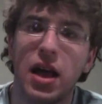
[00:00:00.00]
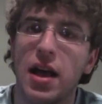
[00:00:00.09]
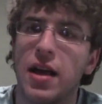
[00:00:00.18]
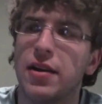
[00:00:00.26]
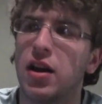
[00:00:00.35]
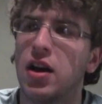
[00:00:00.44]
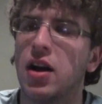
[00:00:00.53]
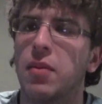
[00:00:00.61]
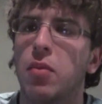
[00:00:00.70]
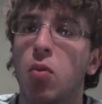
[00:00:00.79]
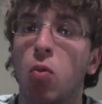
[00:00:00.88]
And
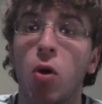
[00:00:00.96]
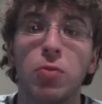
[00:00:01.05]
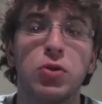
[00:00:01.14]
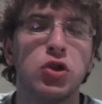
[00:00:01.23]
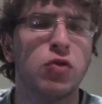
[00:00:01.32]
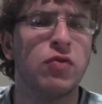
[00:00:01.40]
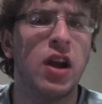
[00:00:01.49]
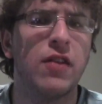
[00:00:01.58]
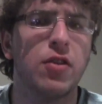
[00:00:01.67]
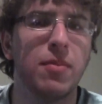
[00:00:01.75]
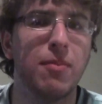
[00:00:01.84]
what was your
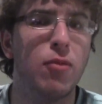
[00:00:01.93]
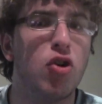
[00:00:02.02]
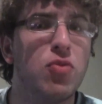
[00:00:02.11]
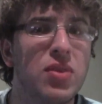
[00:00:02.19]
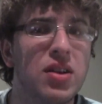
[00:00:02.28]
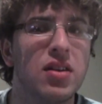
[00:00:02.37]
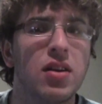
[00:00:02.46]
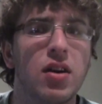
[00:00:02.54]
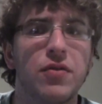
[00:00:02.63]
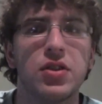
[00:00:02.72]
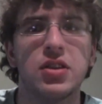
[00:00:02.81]
favorite moment
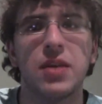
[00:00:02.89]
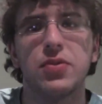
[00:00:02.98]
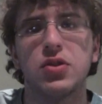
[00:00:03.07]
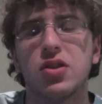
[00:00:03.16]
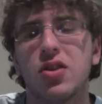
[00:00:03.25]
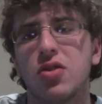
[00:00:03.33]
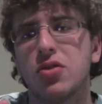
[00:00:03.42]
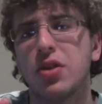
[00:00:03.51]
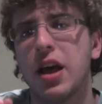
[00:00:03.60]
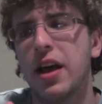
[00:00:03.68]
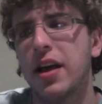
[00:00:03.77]
of this
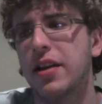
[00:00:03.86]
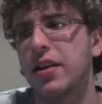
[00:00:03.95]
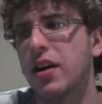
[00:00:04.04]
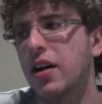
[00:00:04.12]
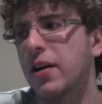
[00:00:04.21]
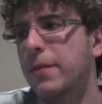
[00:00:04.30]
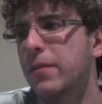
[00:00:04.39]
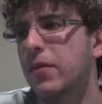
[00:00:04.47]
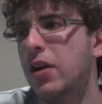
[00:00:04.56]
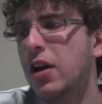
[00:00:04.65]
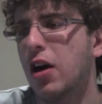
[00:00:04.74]
episode?
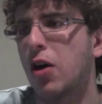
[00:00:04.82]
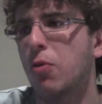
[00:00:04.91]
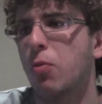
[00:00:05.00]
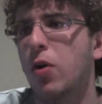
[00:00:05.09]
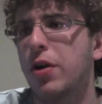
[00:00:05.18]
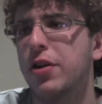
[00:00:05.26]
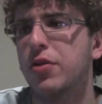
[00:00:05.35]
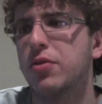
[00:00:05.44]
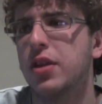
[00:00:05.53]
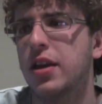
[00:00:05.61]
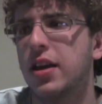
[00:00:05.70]
And what are
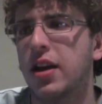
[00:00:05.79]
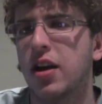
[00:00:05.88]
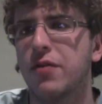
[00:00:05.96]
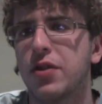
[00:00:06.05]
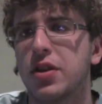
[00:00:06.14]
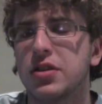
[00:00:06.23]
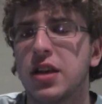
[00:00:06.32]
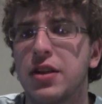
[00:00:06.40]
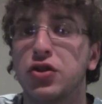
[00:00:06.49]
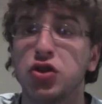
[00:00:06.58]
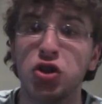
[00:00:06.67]
you thinking of this?
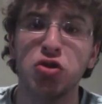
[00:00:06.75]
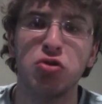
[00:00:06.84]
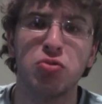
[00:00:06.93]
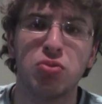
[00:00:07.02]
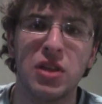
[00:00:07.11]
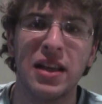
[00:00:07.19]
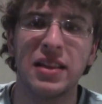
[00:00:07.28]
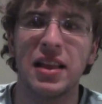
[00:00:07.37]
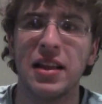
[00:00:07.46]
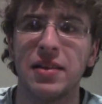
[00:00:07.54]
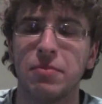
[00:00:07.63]
And do you
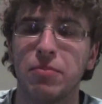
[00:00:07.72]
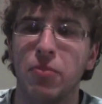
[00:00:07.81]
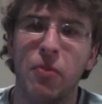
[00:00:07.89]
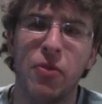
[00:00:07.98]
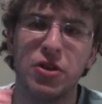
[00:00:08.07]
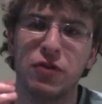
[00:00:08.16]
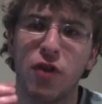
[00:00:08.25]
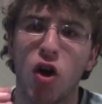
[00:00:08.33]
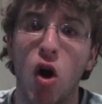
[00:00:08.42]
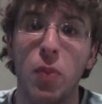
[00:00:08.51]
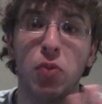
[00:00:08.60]
think that this
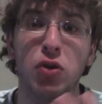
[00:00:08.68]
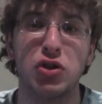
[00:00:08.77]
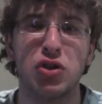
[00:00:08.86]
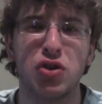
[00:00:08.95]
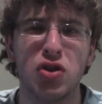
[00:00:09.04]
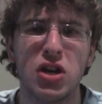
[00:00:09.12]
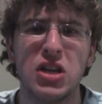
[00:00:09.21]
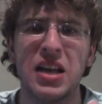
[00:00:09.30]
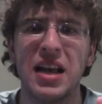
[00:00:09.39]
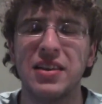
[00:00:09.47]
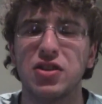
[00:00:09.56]
follow-up was
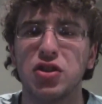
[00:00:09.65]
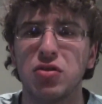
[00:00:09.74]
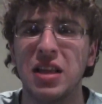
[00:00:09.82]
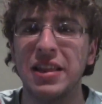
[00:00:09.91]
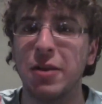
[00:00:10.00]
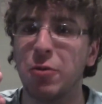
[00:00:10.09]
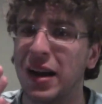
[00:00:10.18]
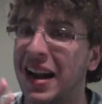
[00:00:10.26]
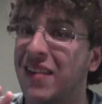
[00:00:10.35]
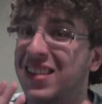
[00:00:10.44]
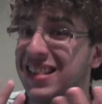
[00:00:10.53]
good? And do you think that we're
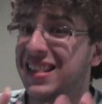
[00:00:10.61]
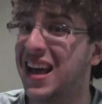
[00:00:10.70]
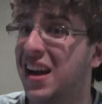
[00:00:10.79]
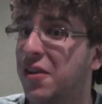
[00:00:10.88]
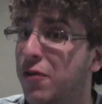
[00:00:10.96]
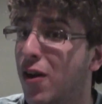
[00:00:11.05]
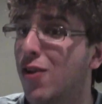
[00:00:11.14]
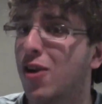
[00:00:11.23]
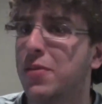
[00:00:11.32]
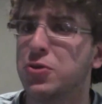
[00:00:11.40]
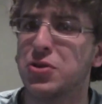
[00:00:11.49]
gonna have a lot of
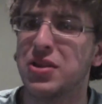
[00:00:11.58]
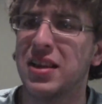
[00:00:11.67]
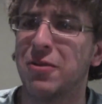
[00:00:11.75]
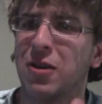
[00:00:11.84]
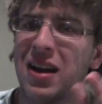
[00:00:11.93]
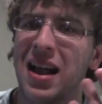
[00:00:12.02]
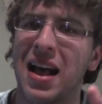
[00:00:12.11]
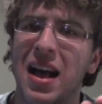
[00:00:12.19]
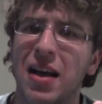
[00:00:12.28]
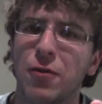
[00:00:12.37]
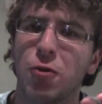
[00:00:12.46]
follow-ups, or do you think we're gonna
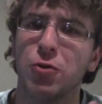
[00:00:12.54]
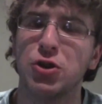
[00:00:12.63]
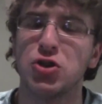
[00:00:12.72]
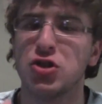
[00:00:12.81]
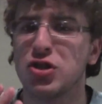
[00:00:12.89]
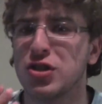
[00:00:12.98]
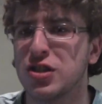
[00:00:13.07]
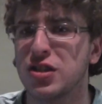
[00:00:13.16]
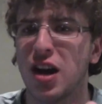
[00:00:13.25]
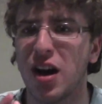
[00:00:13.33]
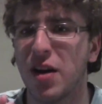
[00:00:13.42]
have only
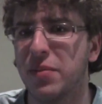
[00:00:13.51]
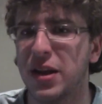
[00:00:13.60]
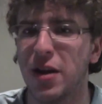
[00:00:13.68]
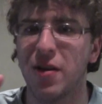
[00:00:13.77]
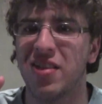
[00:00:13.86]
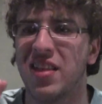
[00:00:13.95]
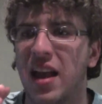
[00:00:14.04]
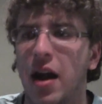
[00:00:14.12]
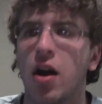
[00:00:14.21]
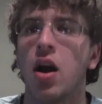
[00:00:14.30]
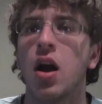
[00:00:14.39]
some here and
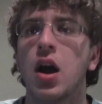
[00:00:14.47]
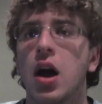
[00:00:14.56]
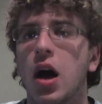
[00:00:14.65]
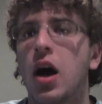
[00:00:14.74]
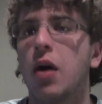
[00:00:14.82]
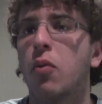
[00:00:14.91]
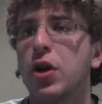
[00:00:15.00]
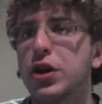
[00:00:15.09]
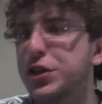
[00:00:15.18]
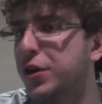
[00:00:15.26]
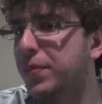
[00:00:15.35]
there? What
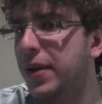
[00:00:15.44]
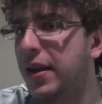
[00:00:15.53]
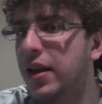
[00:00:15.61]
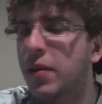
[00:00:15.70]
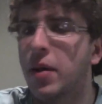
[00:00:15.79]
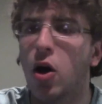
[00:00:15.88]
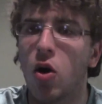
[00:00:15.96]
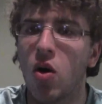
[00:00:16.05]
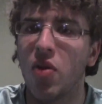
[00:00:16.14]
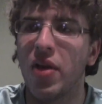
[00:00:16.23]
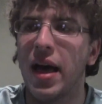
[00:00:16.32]
is your opinion about
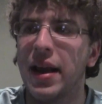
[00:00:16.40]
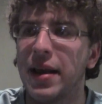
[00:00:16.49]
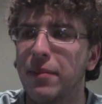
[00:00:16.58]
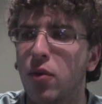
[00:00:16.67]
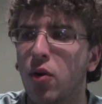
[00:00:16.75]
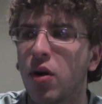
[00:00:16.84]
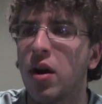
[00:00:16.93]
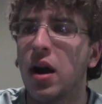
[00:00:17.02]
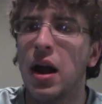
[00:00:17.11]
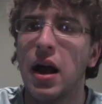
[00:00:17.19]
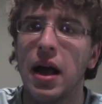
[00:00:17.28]
all that and more?
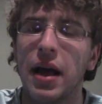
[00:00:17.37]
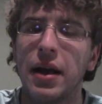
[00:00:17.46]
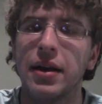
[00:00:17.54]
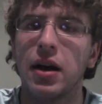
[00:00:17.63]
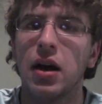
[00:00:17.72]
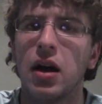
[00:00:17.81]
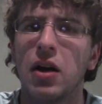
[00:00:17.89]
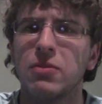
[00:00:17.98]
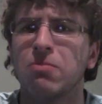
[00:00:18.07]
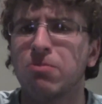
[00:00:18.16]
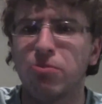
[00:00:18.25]
And
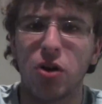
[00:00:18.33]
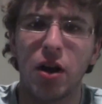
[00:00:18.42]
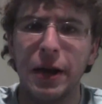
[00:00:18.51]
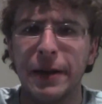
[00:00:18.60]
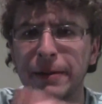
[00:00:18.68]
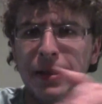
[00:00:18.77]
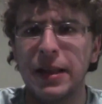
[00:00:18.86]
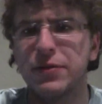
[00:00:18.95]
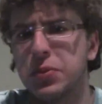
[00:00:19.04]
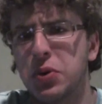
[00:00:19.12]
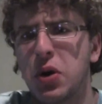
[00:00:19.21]
I'll probably
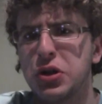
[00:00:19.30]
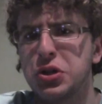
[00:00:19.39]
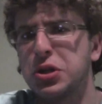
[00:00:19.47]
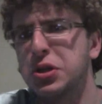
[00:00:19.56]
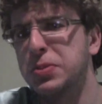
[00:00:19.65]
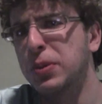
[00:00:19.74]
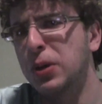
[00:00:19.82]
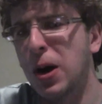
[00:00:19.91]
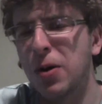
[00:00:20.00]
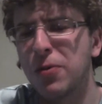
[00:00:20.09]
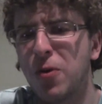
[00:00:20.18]
leave some questions
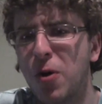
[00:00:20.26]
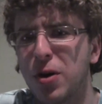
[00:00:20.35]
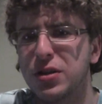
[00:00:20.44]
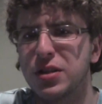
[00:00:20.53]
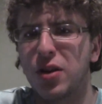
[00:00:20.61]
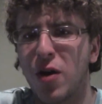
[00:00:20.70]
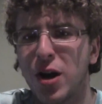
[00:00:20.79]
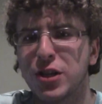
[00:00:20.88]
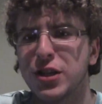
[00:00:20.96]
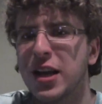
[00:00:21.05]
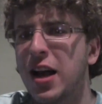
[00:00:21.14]
below, of course, in the
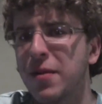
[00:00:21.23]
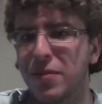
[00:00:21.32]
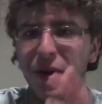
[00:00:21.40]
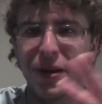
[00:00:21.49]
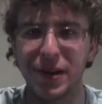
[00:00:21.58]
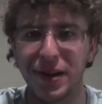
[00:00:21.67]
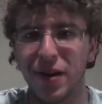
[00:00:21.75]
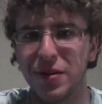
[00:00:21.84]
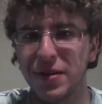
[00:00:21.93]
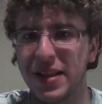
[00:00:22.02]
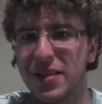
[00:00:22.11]
question time, but you know,
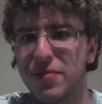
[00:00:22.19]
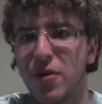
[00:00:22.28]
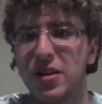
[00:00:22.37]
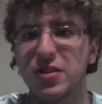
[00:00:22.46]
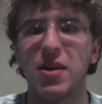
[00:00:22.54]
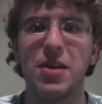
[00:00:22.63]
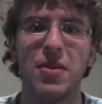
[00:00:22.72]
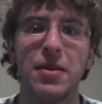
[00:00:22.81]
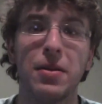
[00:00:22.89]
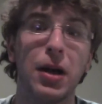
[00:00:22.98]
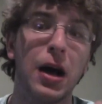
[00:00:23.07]
you get the point. So
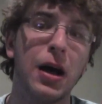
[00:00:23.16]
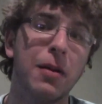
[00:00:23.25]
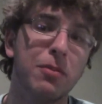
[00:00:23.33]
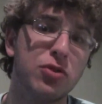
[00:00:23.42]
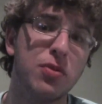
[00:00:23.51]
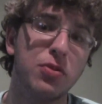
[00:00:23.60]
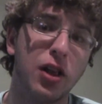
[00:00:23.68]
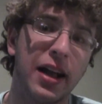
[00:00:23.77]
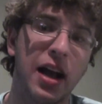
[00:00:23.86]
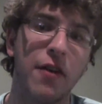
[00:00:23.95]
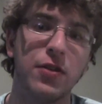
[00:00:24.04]
anyway, please remember to
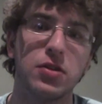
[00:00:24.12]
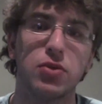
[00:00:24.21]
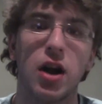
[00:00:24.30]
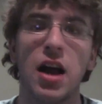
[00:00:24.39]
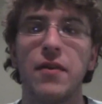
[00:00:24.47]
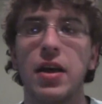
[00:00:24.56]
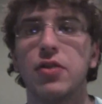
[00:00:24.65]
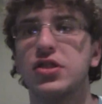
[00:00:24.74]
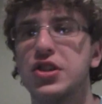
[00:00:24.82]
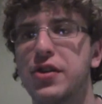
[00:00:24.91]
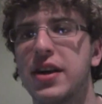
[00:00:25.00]
like, comment, subscribe, and I'll
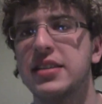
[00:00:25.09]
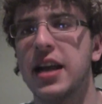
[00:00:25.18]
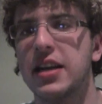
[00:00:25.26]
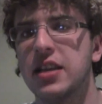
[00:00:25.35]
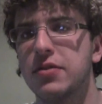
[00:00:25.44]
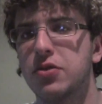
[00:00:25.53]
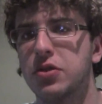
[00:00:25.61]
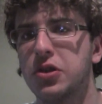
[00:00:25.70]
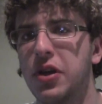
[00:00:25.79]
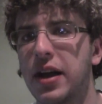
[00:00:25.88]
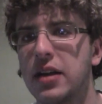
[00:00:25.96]
see you guys next time. So
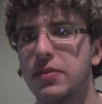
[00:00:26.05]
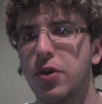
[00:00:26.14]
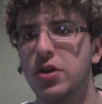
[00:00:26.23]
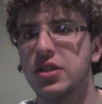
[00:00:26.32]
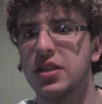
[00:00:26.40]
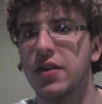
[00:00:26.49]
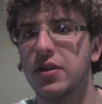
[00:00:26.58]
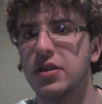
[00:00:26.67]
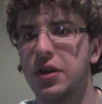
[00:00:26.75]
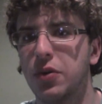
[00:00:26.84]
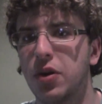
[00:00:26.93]
until then, guys, I'm Crazy
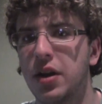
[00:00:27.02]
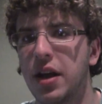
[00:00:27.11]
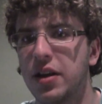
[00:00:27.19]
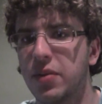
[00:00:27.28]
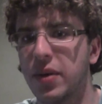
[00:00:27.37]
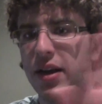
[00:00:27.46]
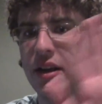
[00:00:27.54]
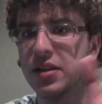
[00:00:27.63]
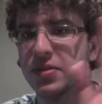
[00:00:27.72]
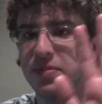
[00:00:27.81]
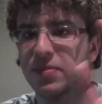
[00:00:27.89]
Samurai71, and goodbye,
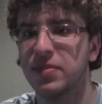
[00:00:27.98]
guys.